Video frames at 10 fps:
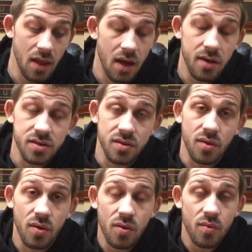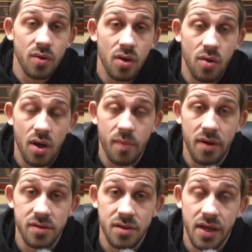I also growing up, I
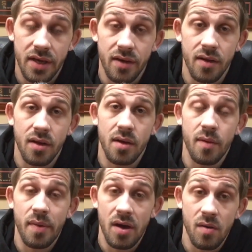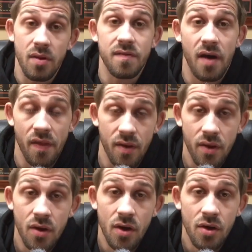also had a parent, my father,
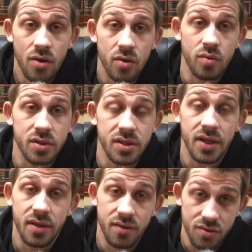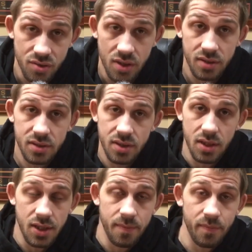who was addicted to drugs.
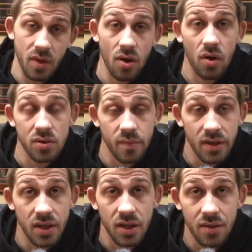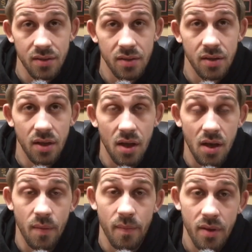And ultimately,
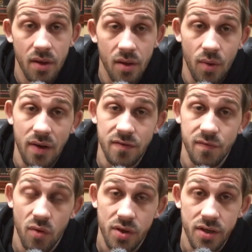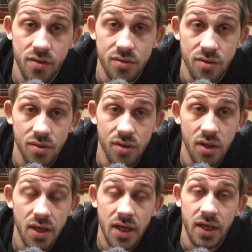when I was 14 years old,
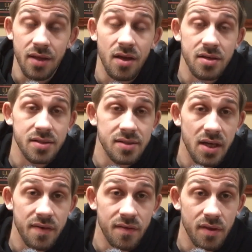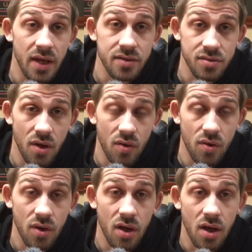he lost his life to that
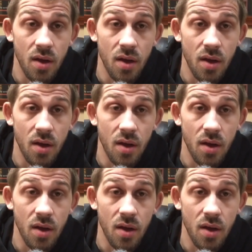struggle